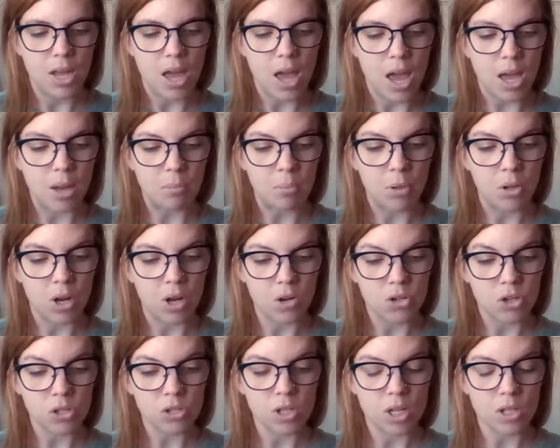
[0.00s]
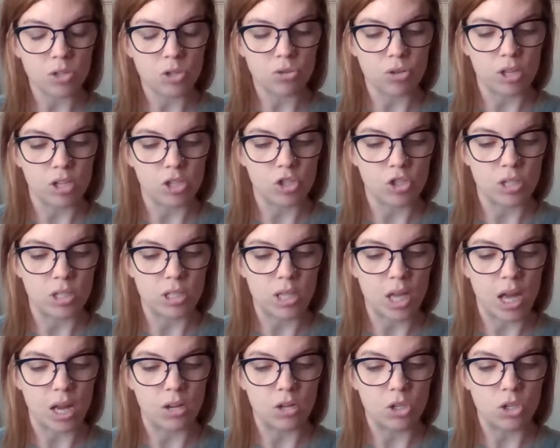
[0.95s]
And put on your sunscreen, she
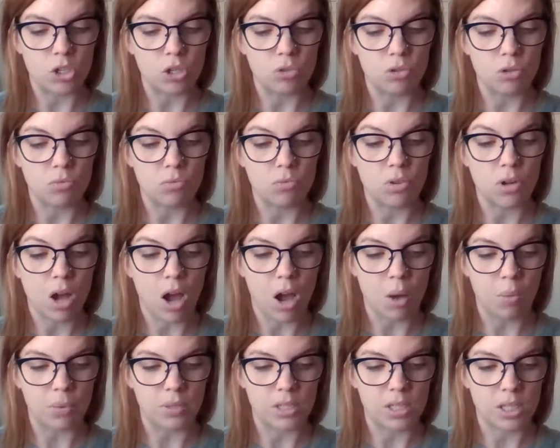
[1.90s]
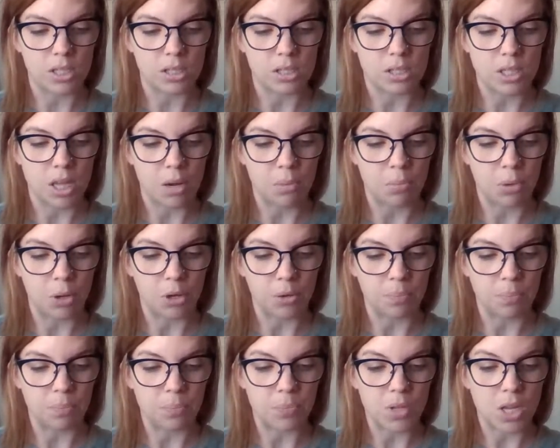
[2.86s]
said. You do not want to get a
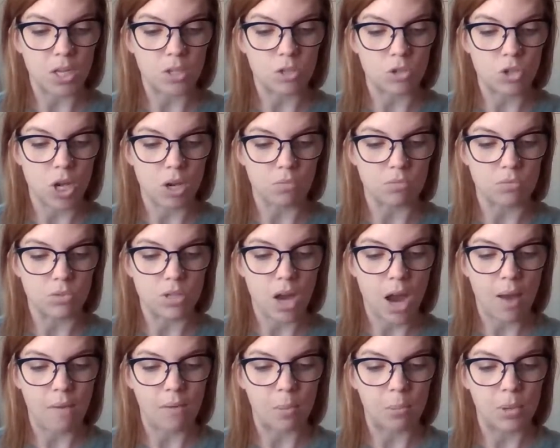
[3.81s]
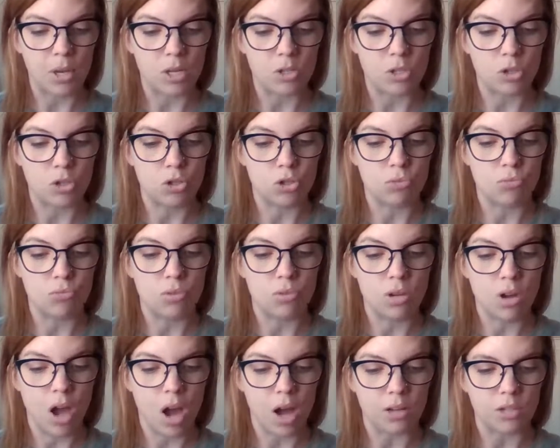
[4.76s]
sunburn. And don't, I repeat, do
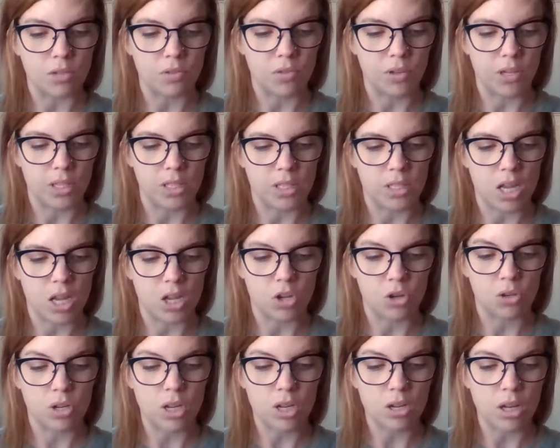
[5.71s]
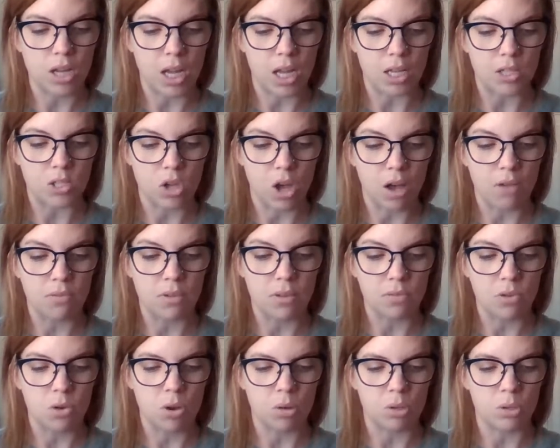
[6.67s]
not forget to take your hearing aids off
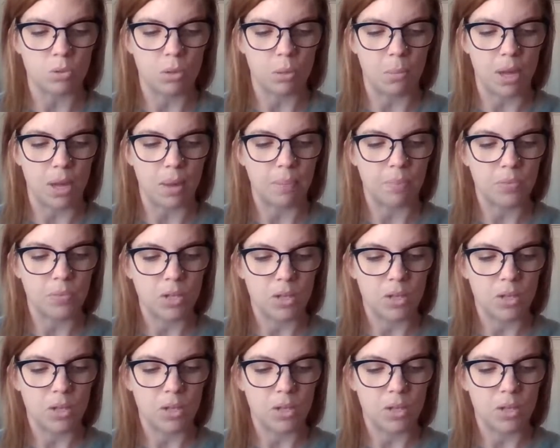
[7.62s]
if you go swimming.